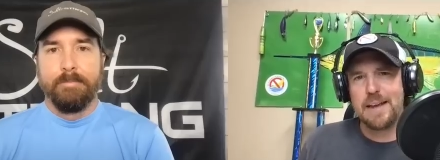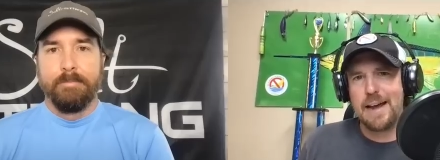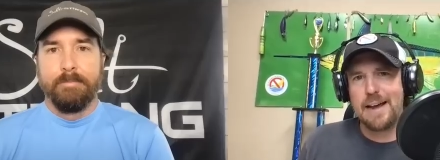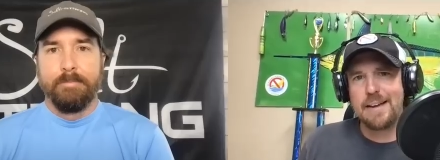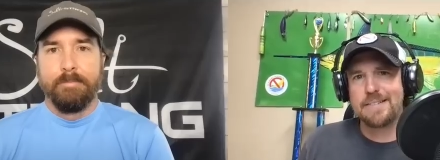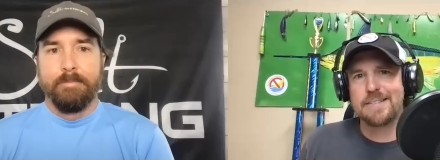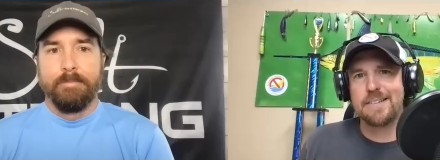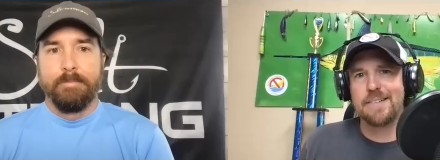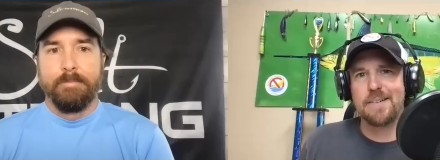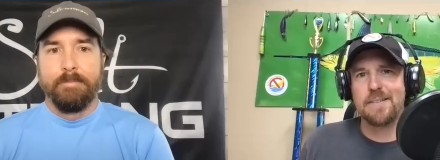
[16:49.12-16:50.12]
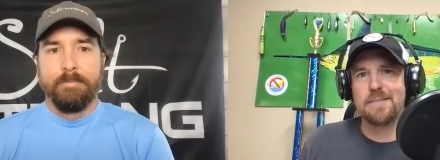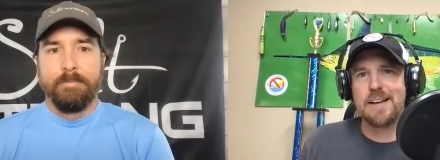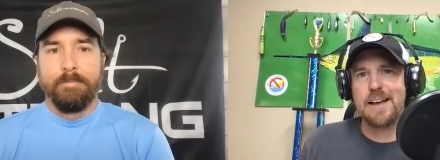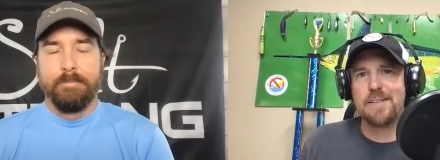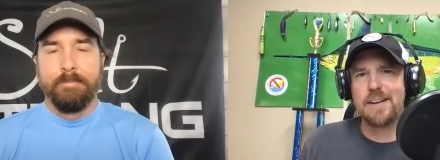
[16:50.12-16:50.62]
Speaker 1: gas
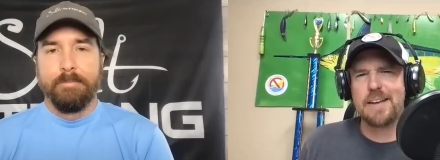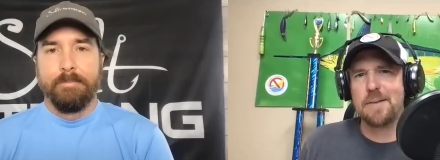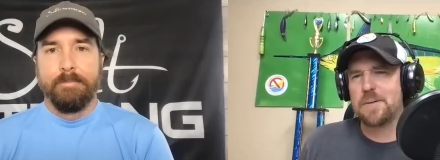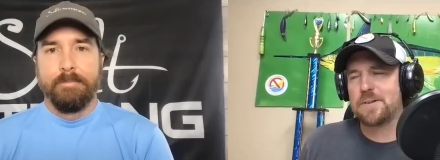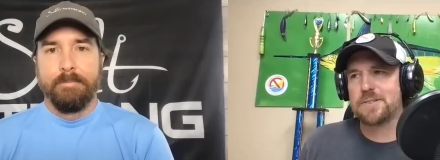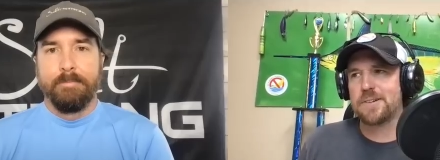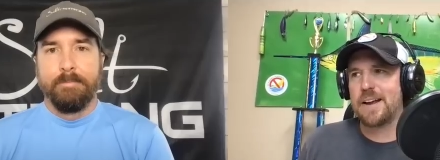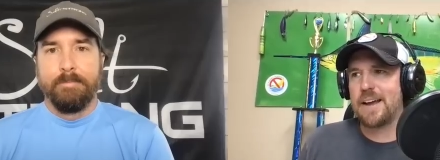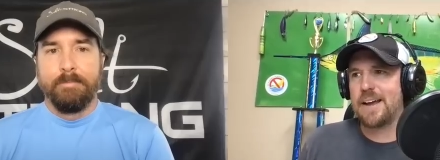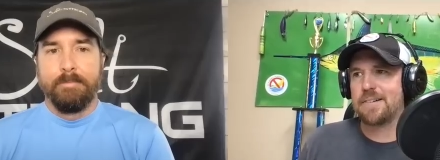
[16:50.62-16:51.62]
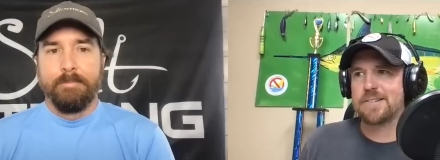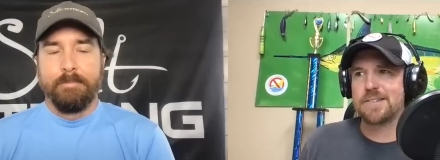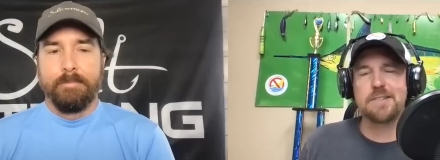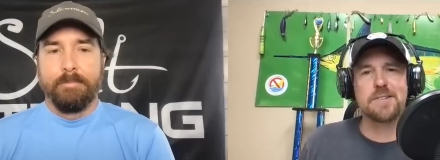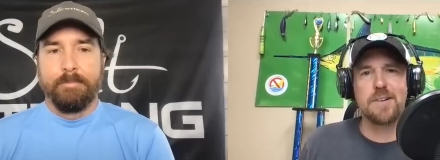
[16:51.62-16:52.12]
or have any chemicals in your hand or
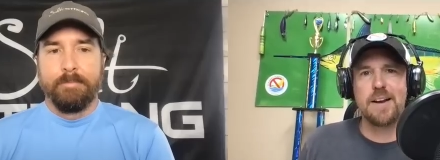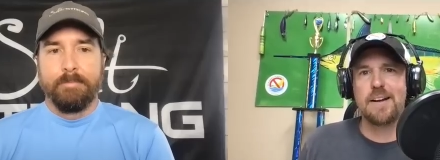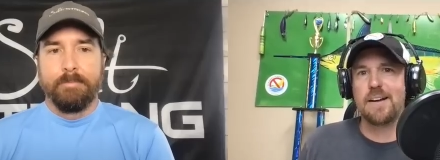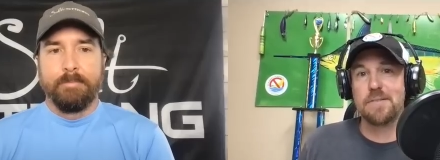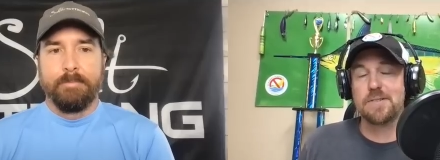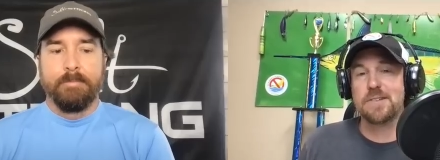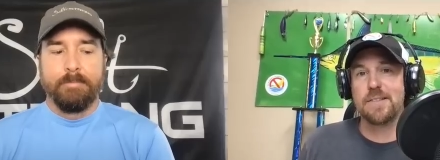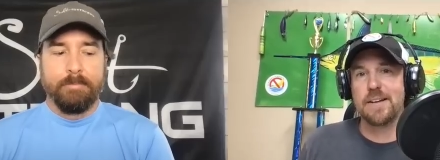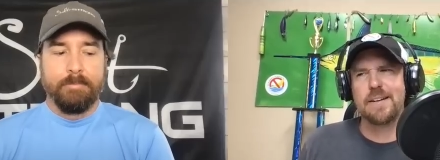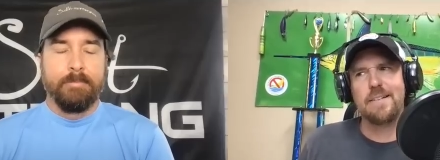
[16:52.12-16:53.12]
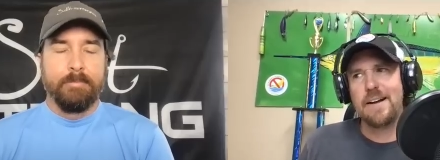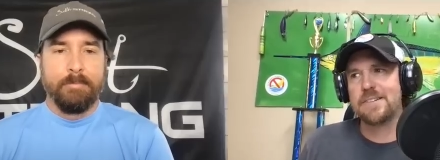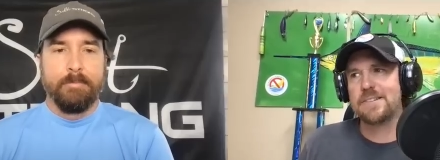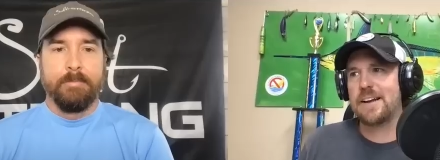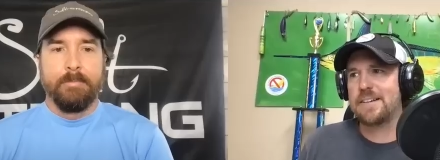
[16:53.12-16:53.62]
sunscreen? And all of a sudden, like, oh,
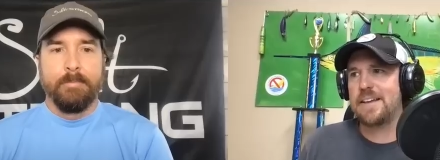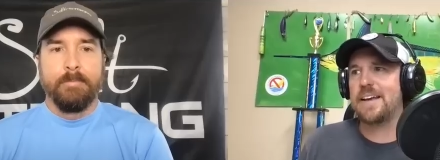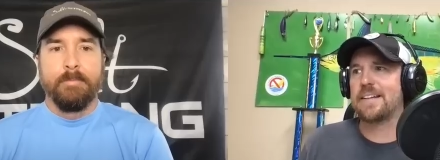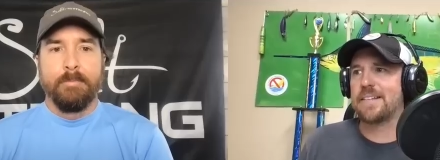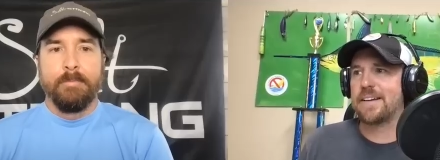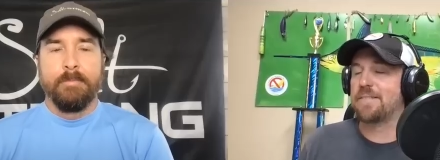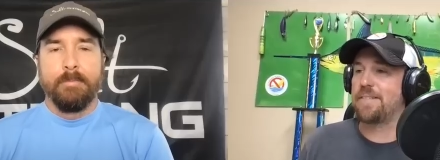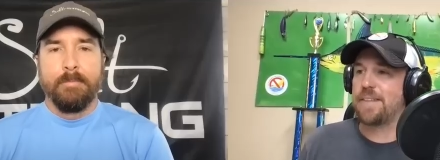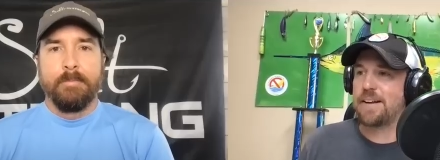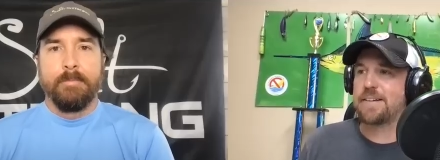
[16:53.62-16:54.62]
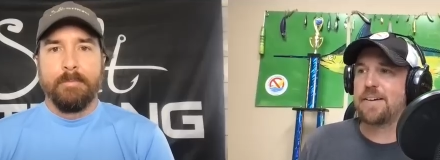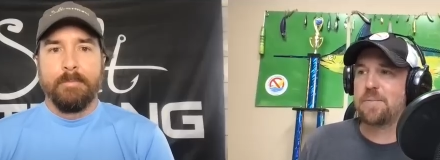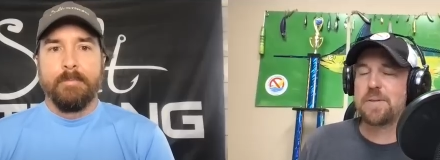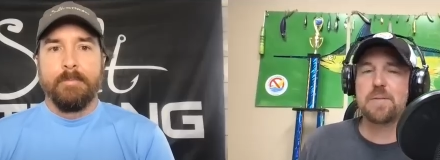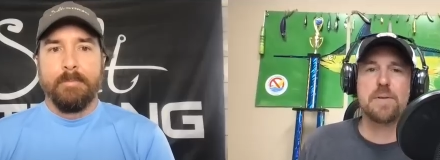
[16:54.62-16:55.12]
actually, I did. I'm like, well, that
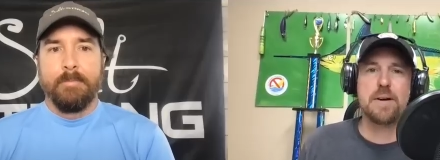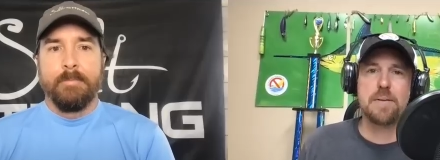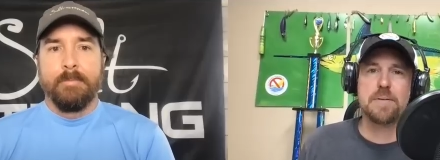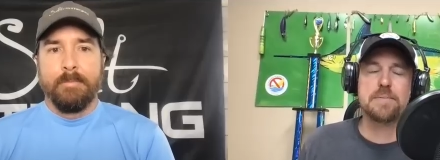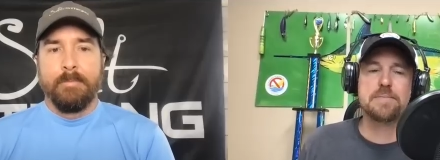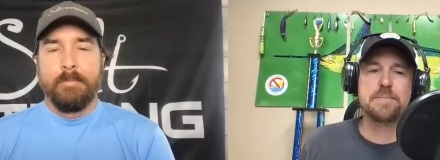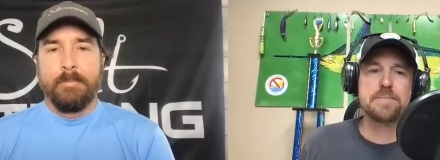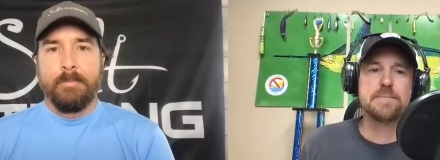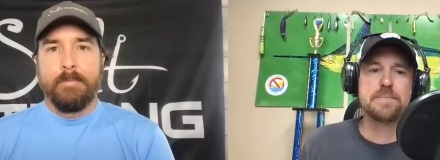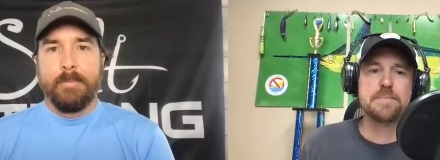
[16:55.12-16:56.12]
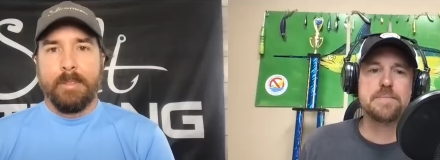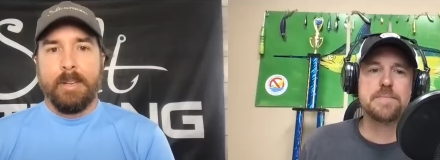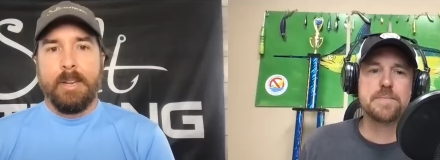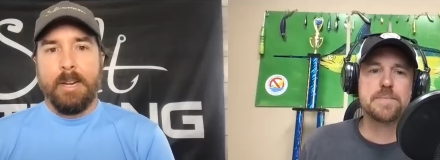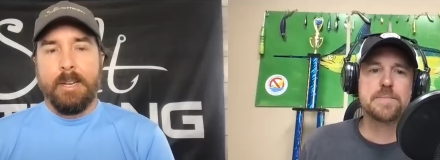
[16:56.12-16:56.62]
could have been
Speaker 2: the problem.
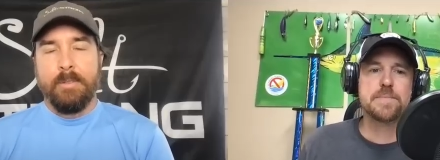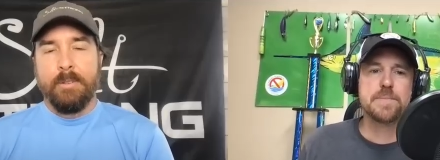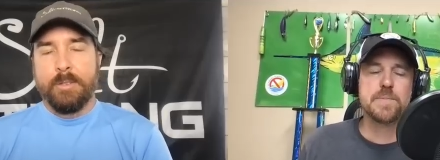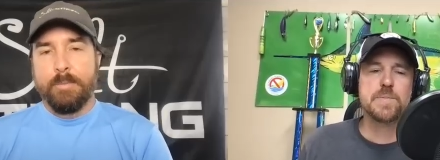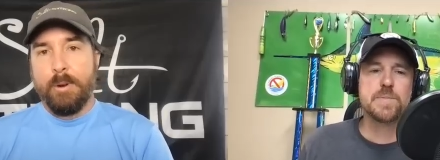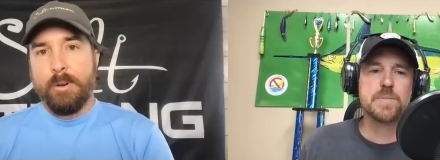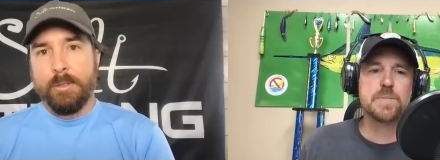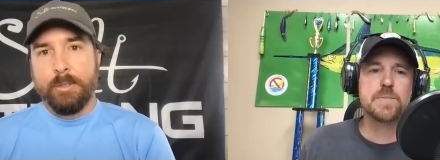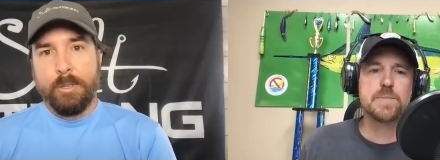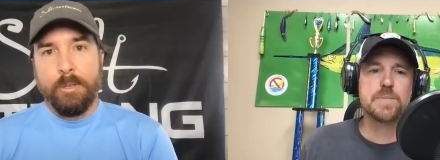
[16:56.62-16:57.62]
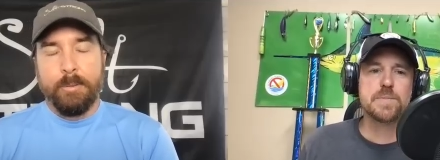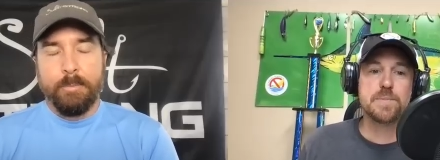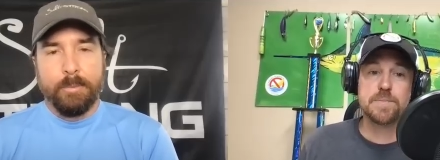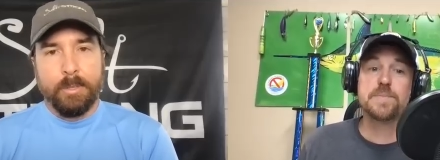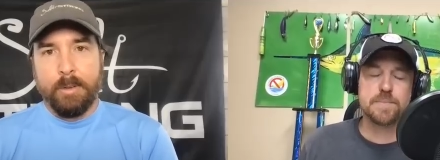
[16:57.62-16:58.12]
Yeah, and even smokers
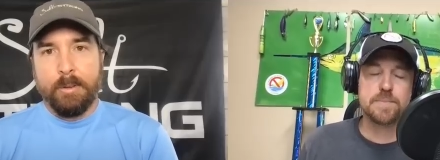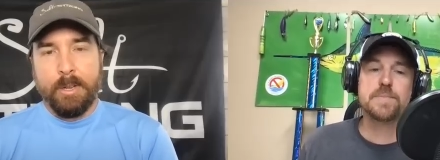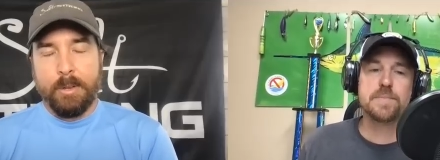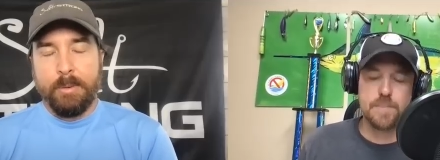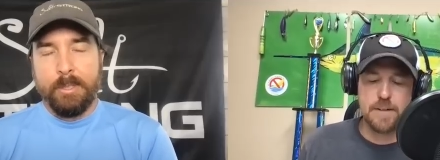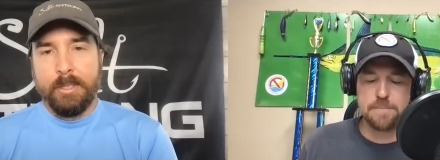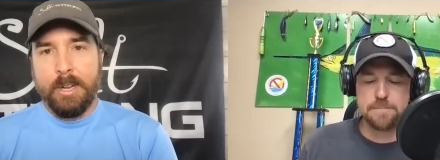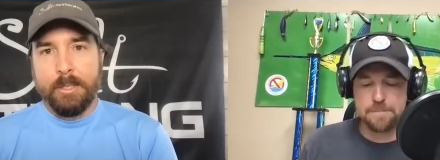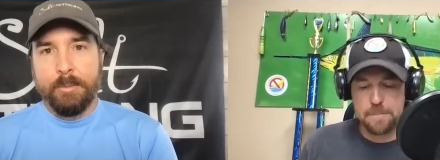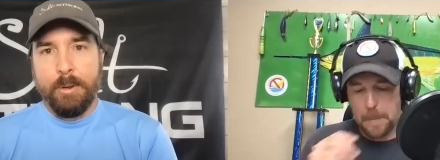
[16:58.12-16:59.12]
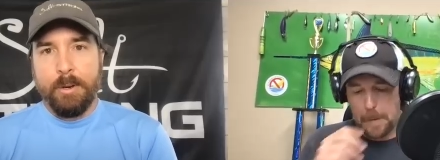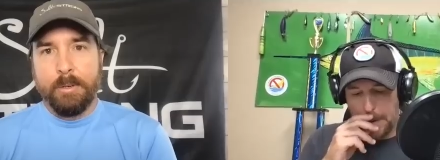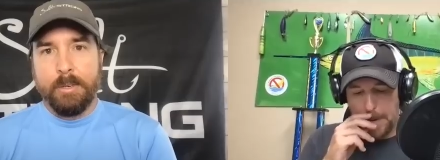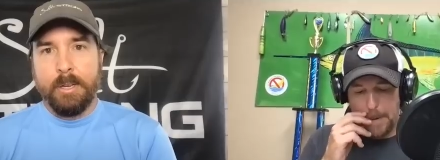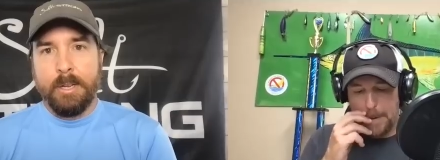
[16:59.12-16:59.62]
too. So another reason yep. not to
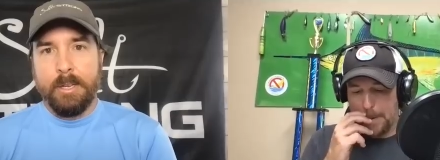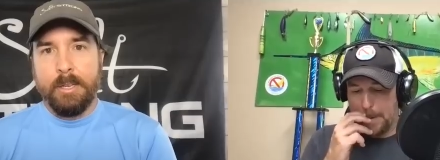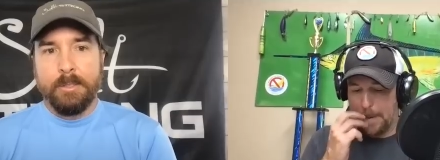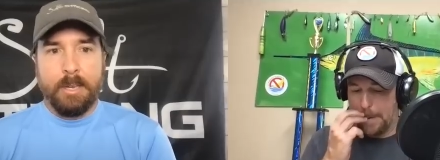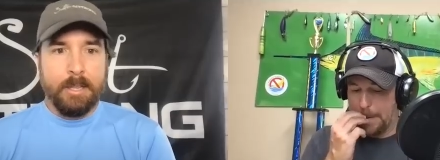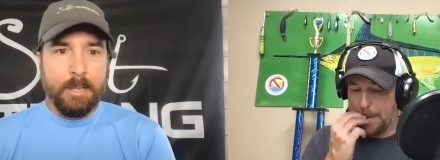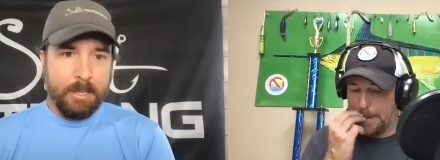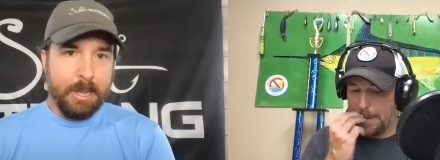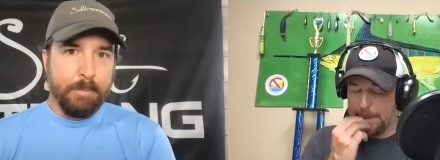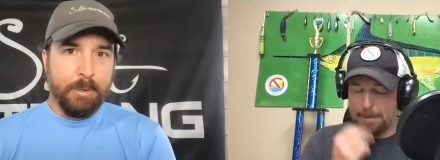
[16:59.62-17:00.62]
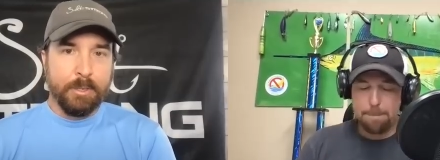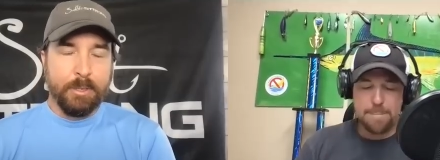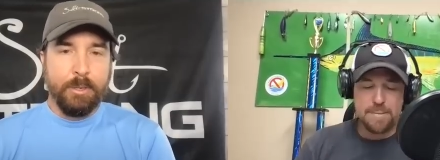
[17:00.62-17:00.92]
smoke uh, is that in that book